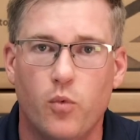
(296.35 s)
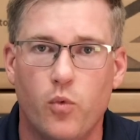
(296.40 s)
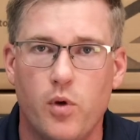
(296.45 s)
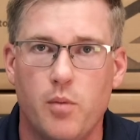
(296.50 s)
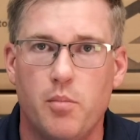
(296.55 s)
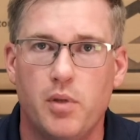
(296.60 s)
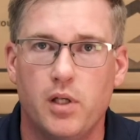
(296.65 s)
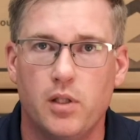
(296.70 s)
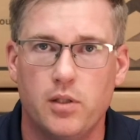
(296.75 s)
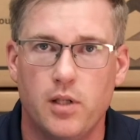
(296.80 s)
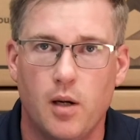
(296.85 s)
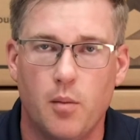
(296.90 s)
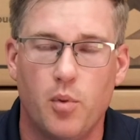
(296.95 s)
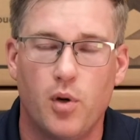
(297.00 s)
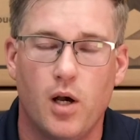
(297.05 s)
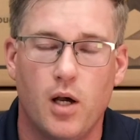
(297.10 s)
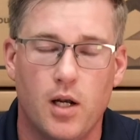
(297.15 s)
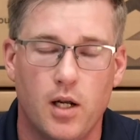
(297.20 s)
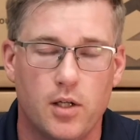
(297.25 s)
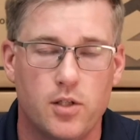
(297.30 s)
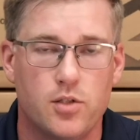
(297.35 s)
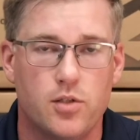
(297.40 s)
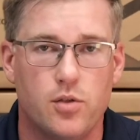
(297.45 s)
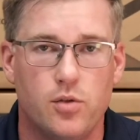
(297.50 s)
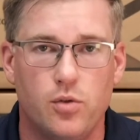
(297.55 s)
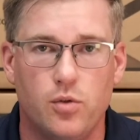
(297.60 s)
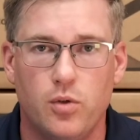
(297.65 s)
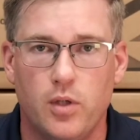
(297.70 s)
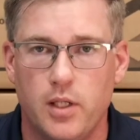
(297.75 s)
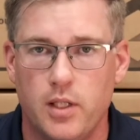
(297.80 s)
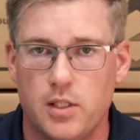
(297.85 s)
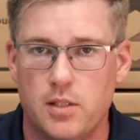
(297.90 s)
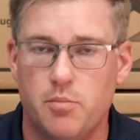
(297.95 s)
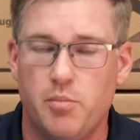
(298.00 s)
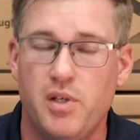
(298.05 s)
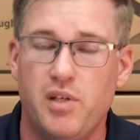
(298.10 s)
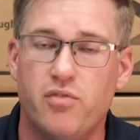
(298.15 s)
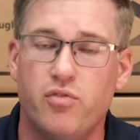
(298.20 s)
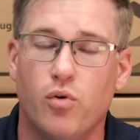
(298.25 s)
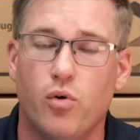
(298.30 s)
build our products to is
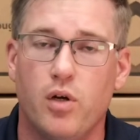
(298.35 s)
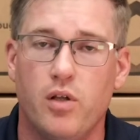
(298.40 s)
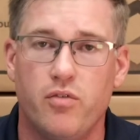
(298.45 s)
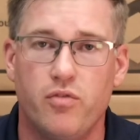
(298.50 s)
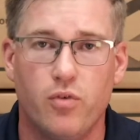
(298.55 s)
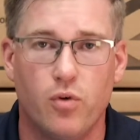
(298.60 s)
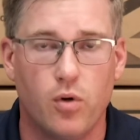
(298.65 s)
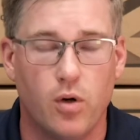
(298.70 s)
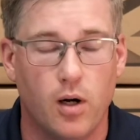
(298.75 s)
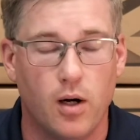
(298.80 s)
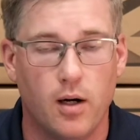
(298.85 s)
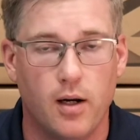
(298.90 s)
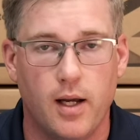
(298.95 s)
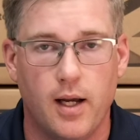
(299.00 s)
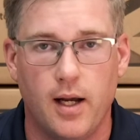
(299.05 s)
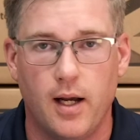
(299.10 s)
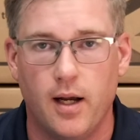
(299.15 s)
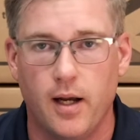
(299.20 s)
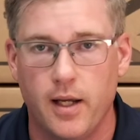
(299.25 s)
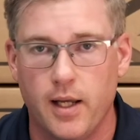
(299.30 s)
B44.